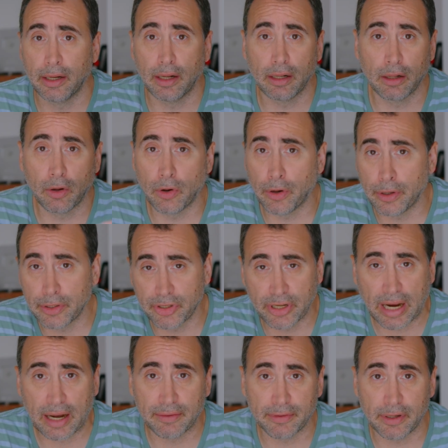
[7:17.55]
learn
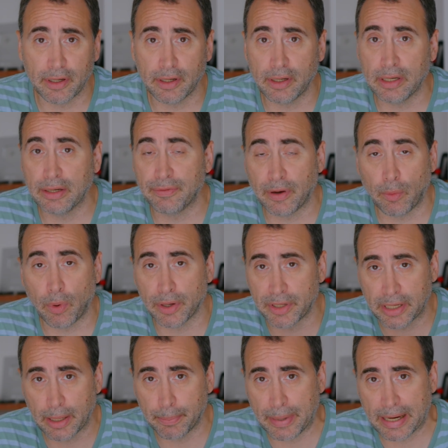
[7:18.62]
Java if I want
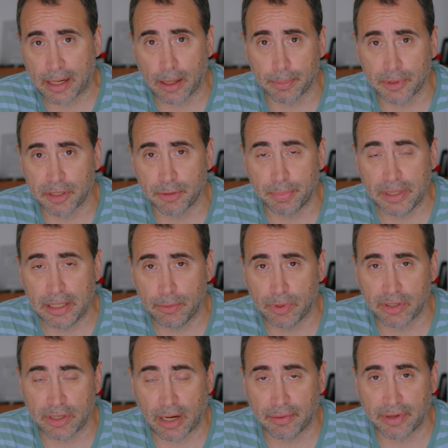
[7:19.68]
to get back up to speed
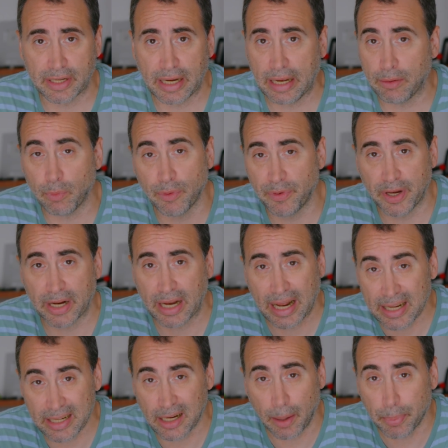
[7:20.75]
with Java again within a,
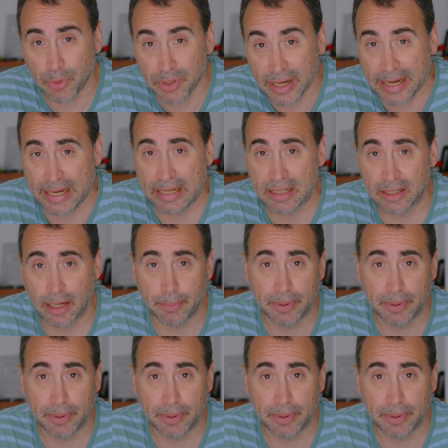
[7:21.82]
a couple days.